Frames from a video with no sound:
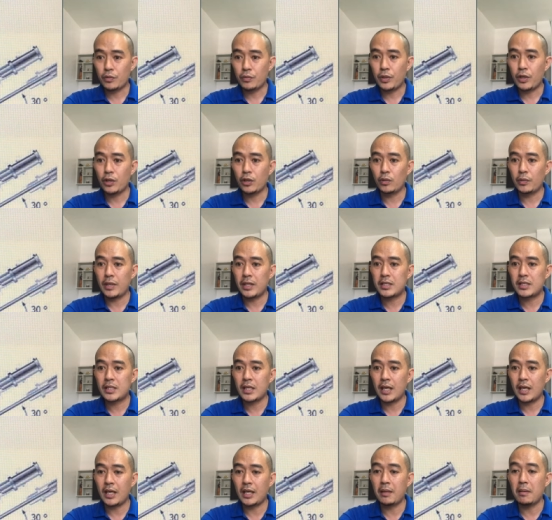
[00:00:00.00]
we always
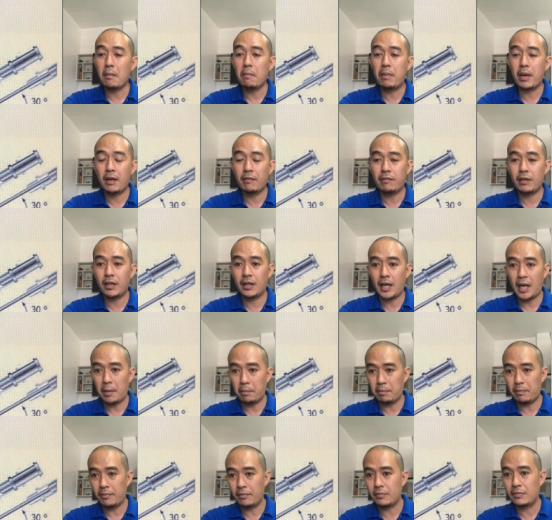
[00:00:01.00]
say bevel
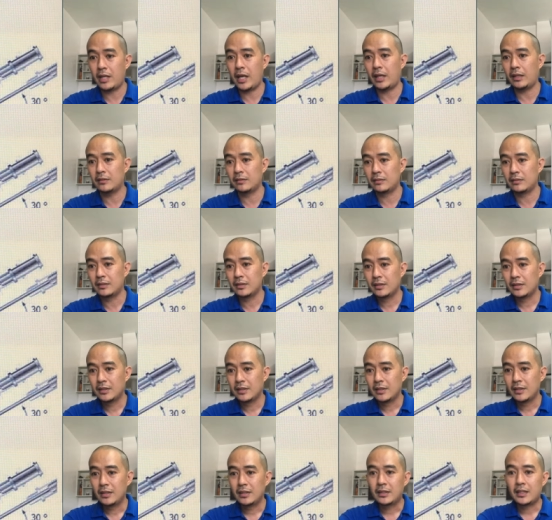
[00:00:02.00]
up, then
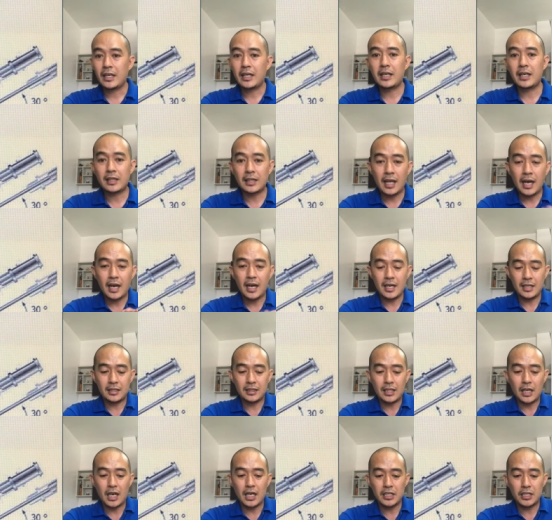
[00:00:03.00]
kay
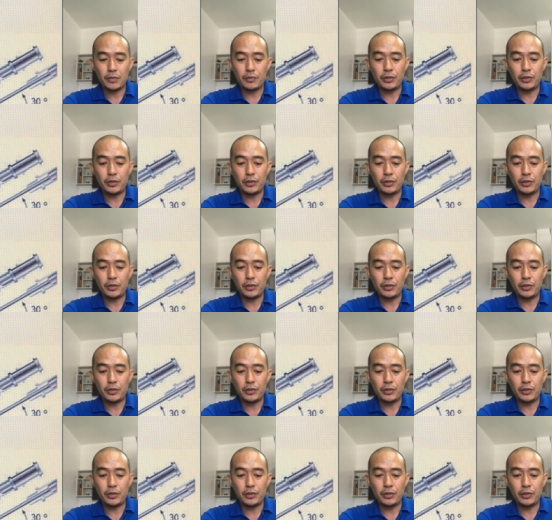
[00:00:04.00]
gitanga siya.